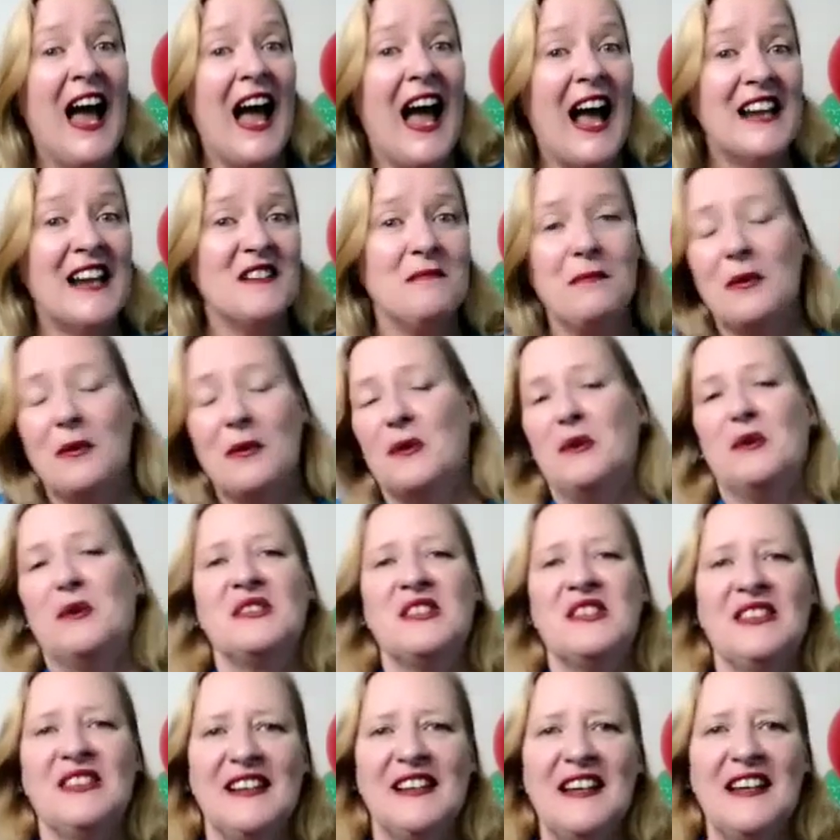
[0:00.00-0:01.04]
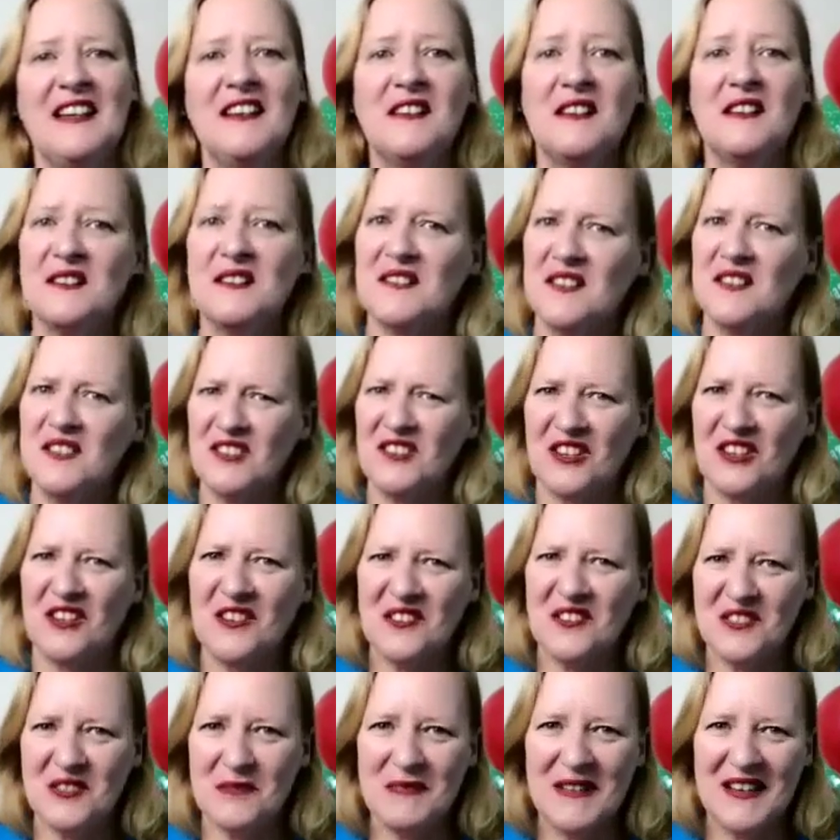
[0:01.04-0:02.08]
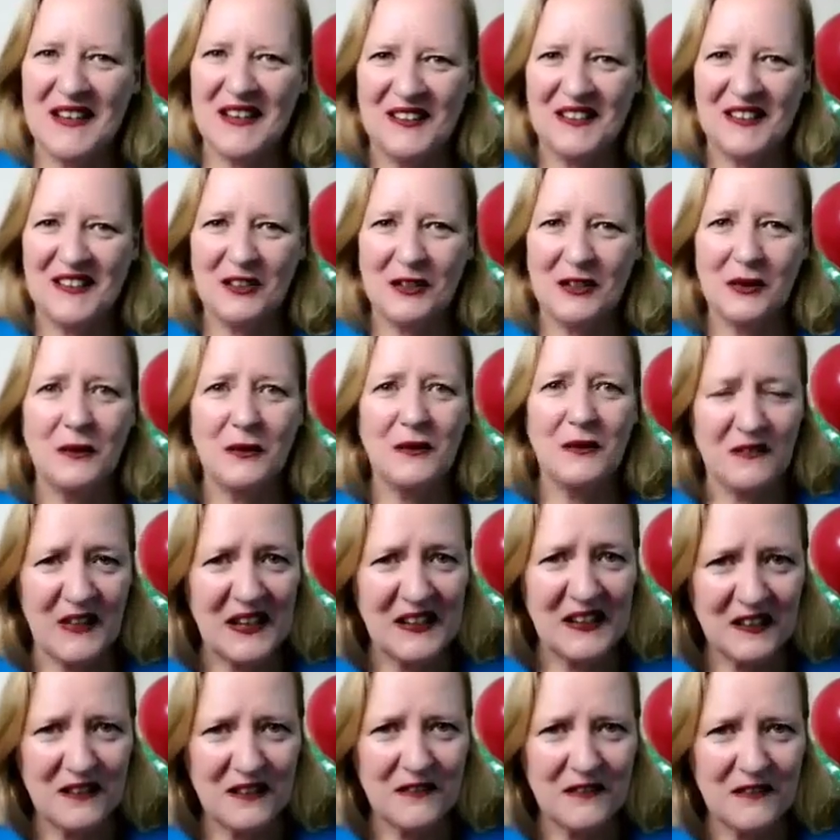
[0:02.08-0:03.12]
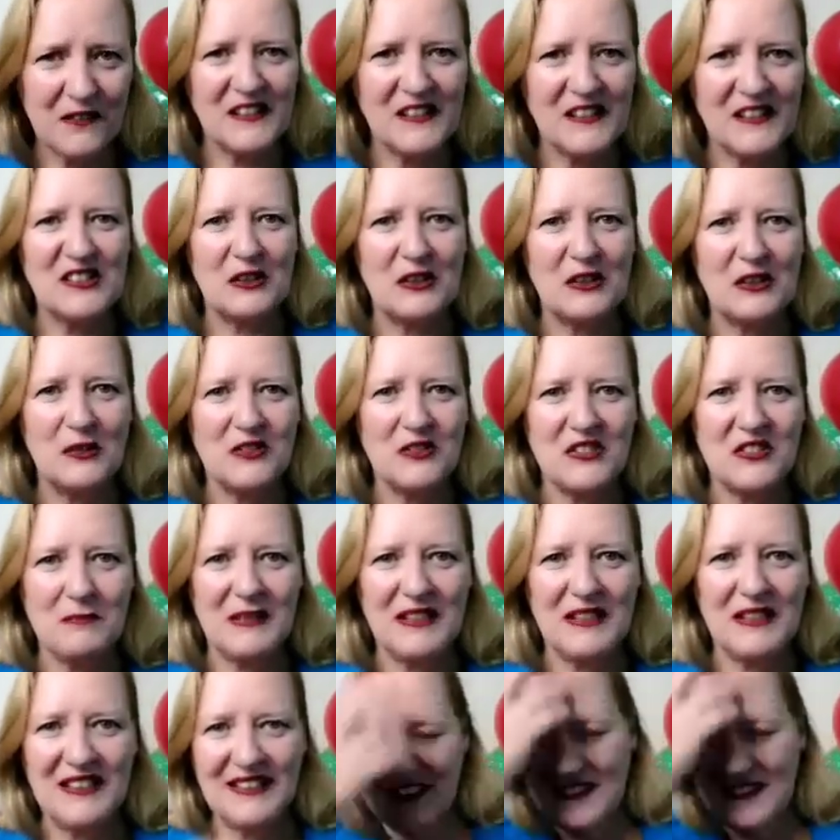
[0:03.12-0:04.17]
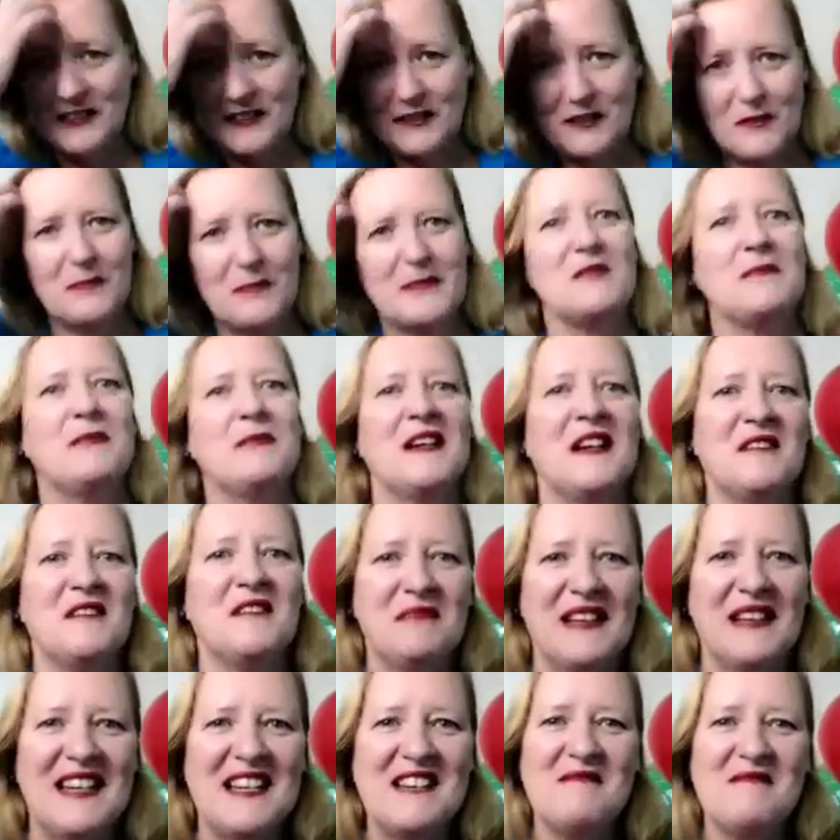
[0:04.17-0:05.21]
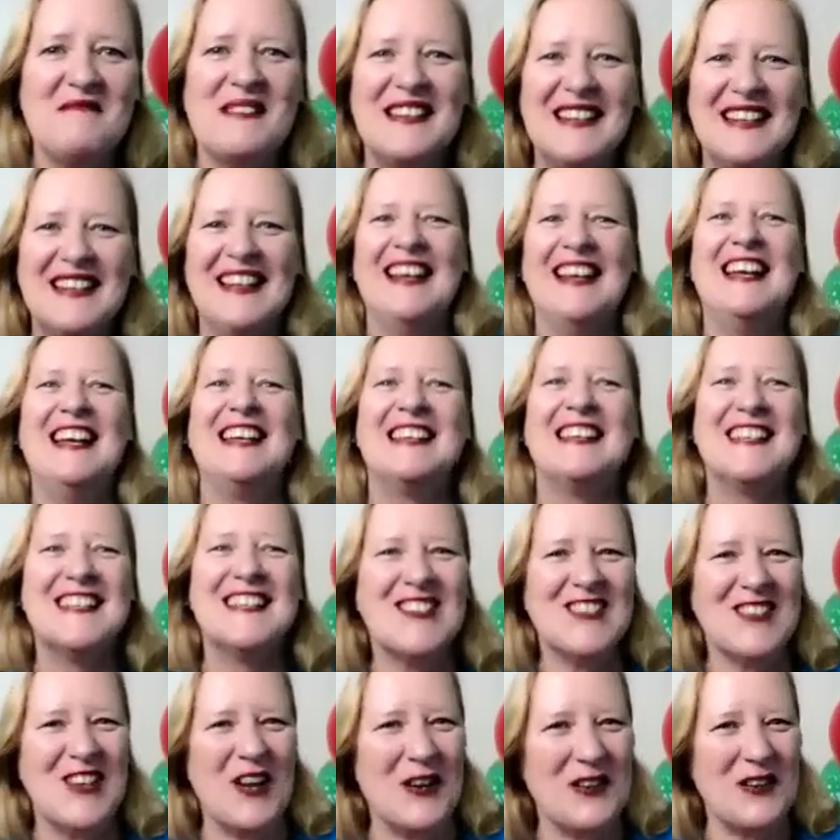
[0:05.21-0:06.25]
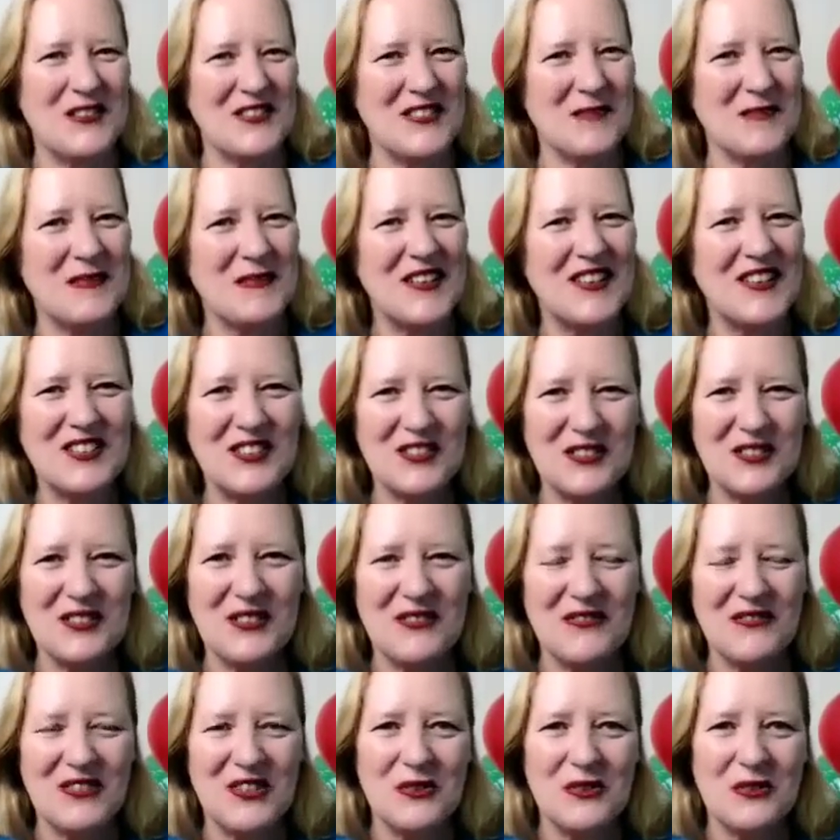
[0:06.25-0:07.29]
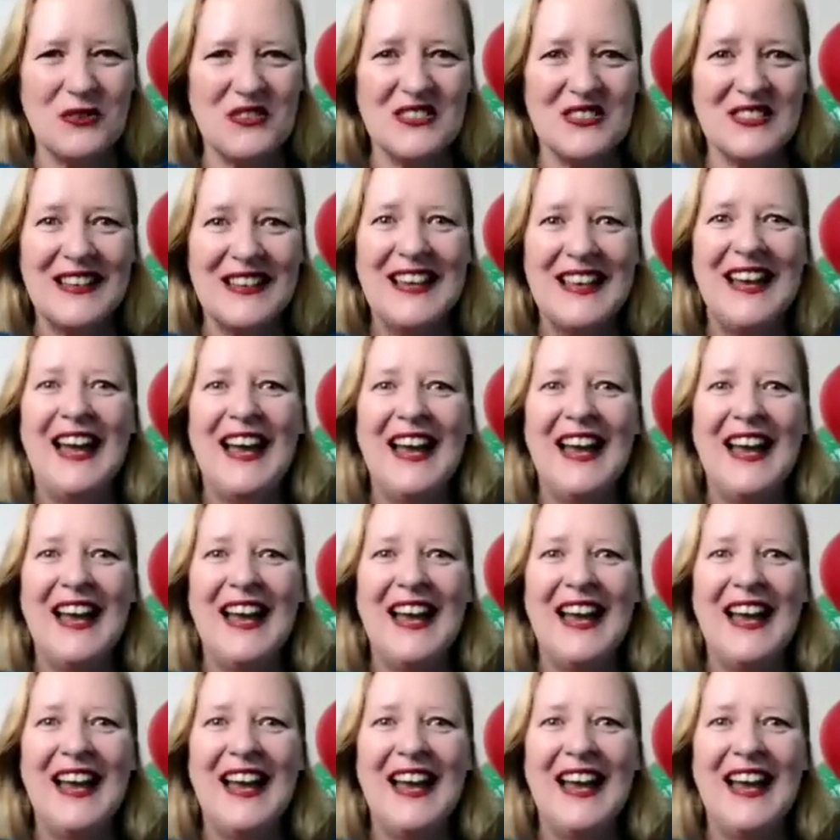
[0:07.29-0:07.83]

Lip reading: And importantly, because this show is about you, thank you for indulging me in the little bit about me, but this show is about you, the viewers.